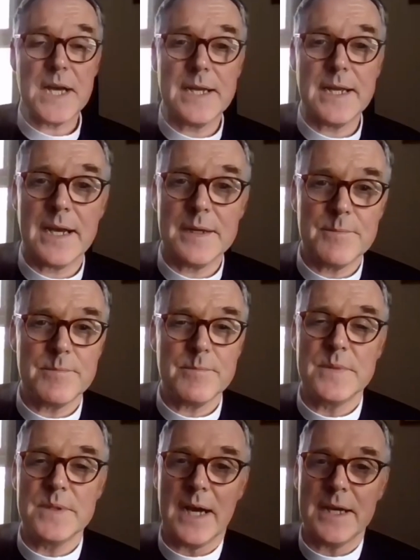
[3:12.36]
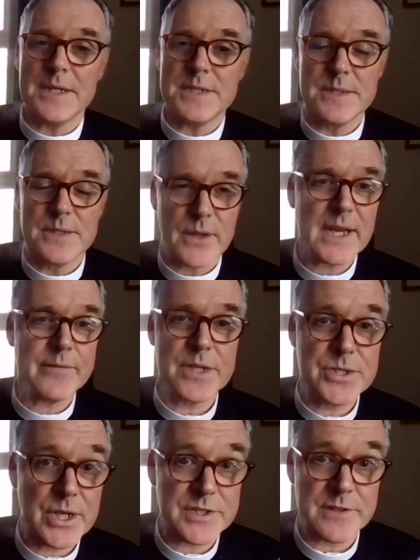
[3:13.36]
I not having
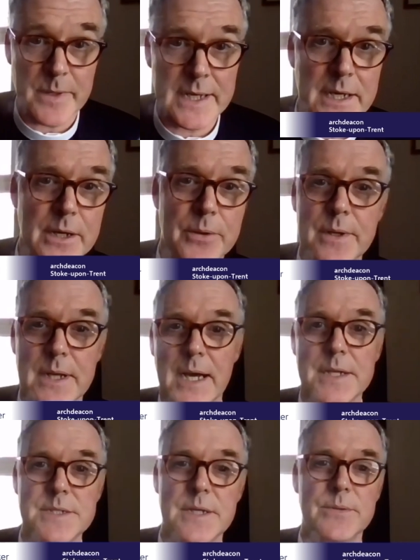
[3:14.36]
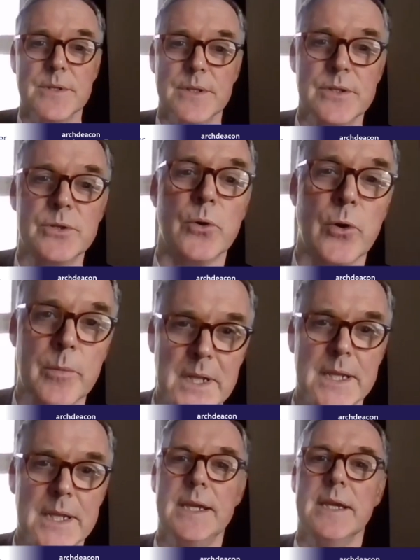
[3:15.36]
a church of my own, I don't
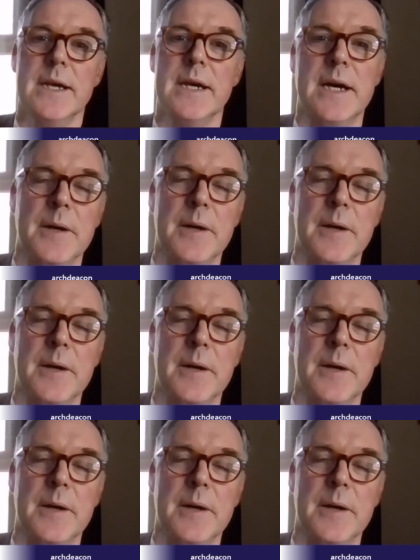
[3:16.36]
normally.